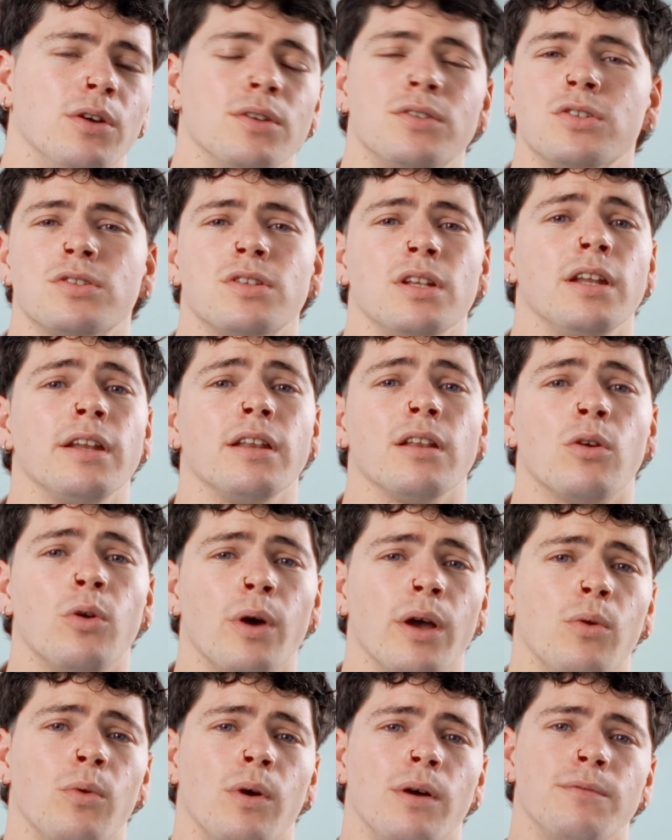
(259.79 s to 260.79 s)
It's just a little
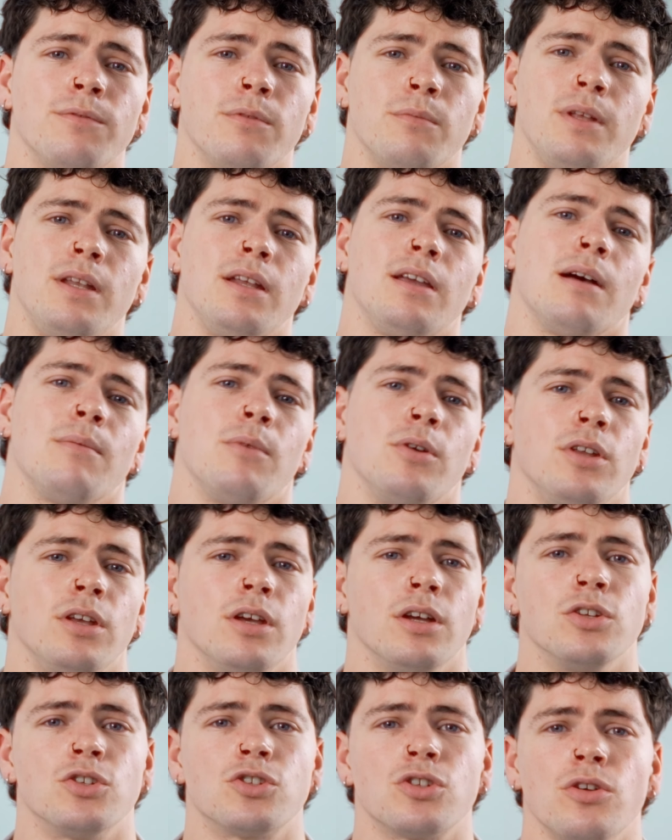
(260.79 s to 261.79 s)
quick one for me to come on
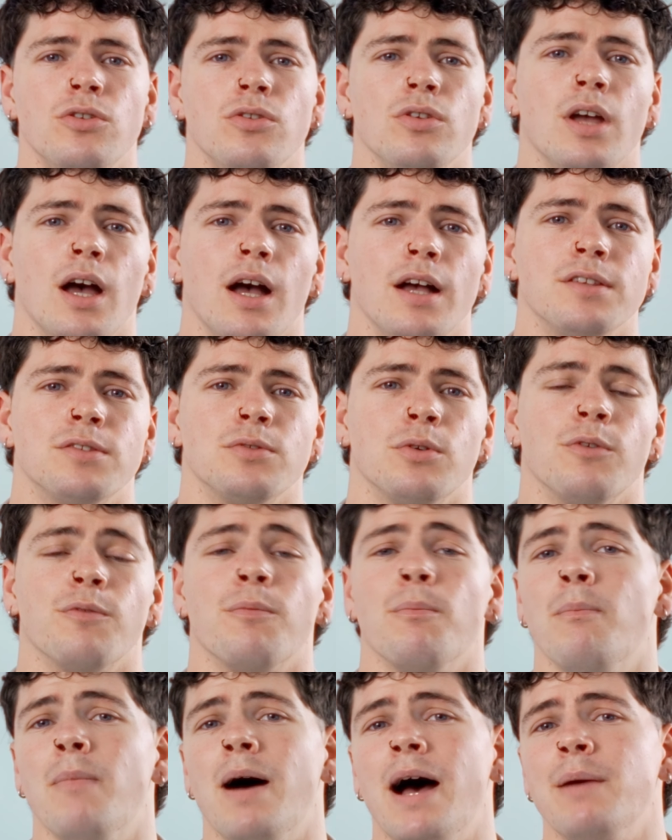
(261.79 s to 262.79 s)
here and show you guys sort of
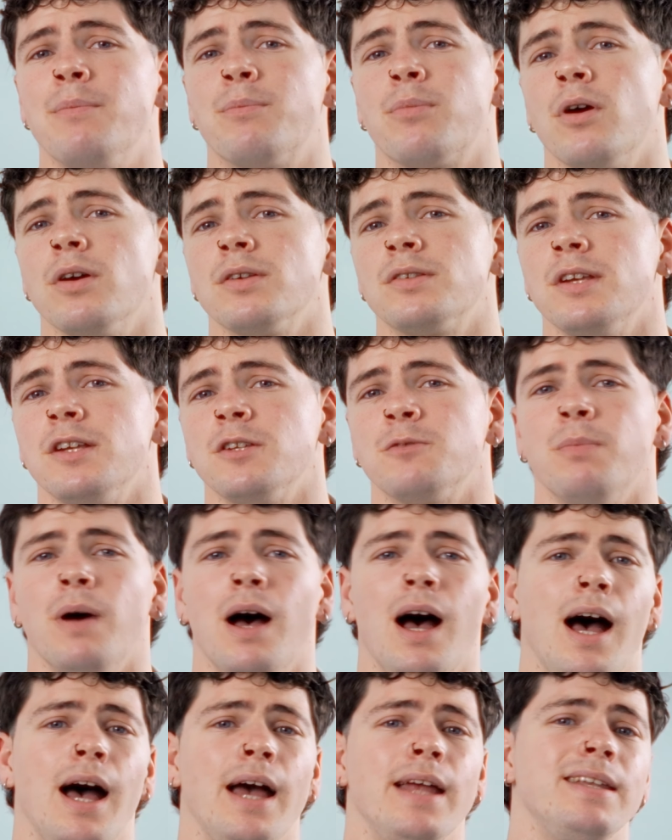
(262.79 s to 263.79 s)
my process
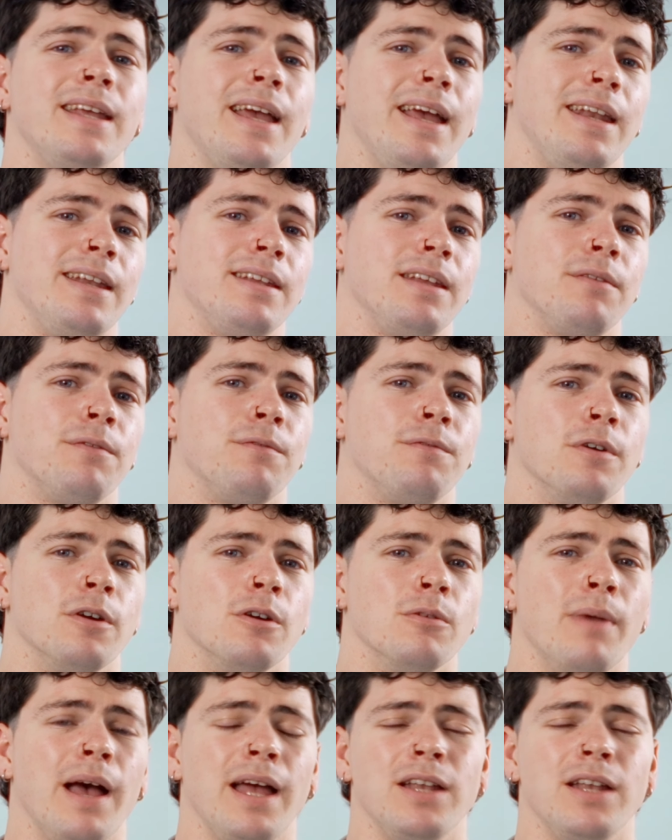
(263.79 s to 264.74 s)
behind editing film,